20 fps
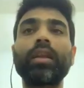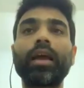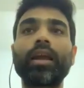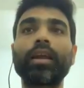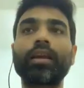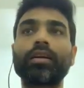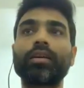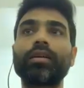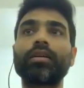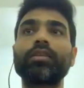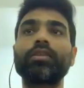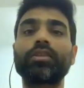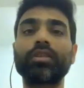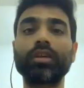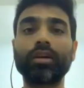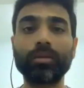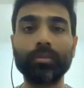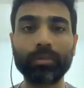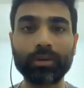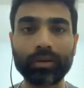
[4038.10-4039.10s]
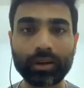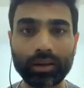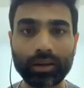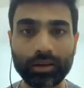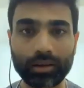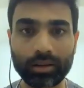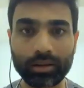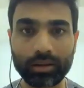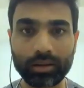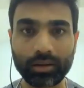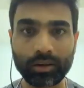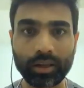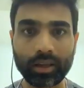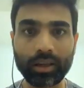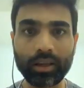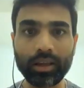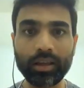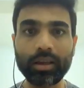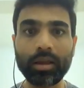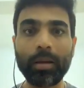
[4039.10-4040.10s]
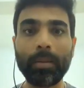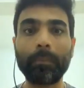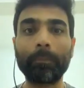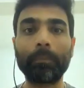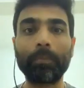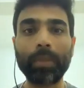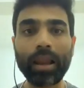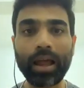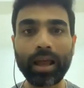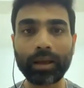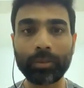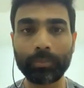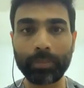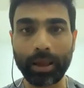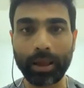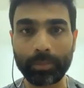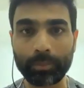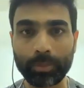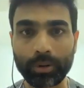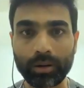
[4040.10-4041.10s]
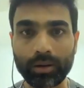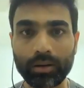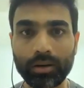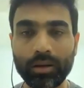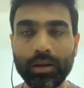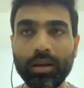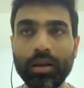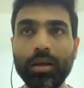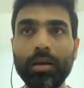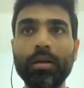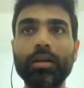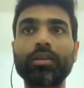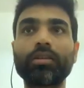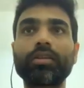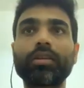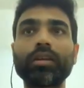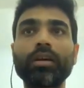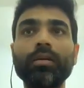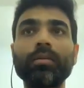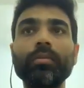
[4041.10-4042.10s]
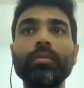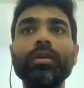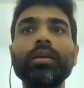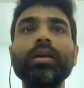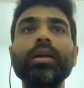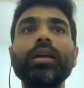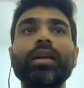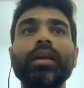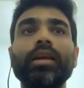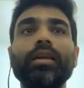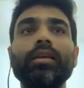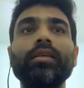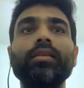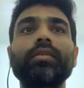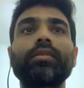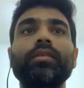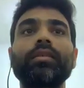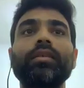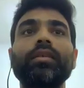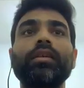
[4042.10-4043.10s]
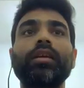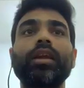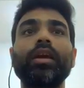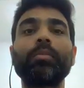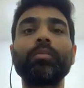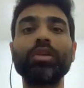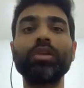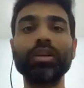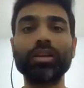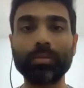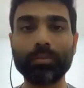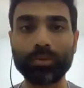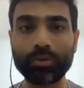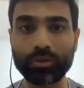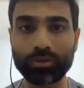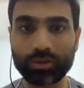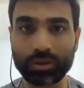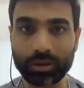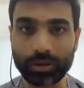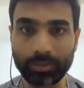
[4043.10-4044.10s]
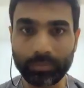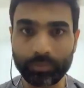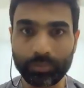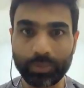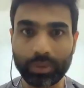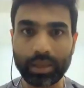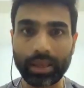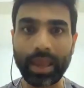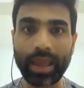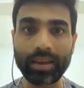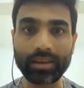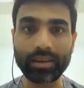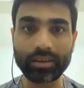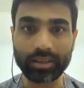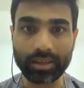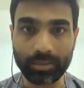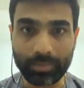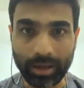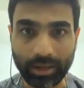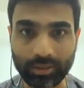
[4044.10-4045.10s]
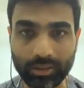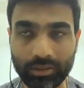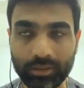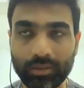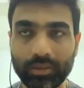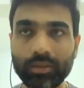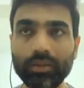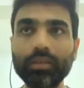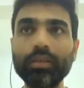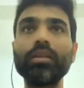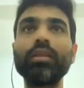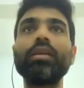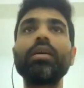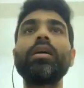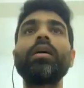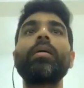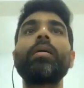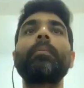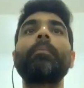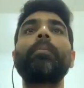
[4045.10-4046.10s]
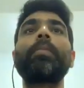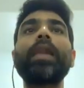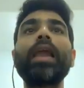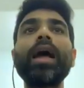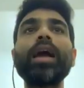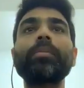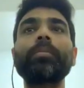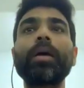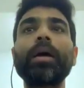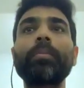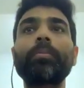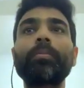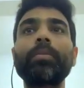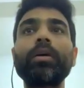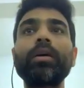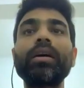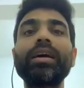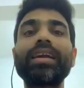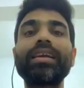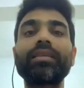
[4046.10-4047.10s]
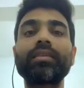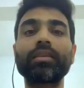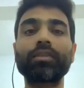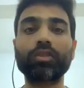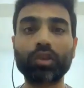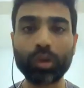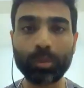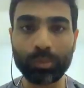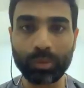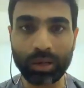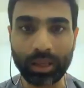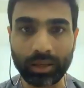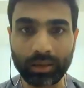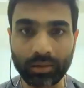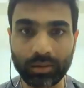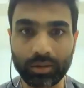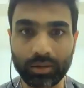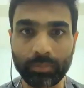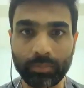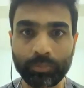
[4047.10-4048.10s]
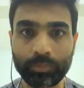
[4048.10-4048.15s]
like turmeric, okay, black pepper. Turmeric is immunity booster, antibacterial. Black pepper is a stimulant.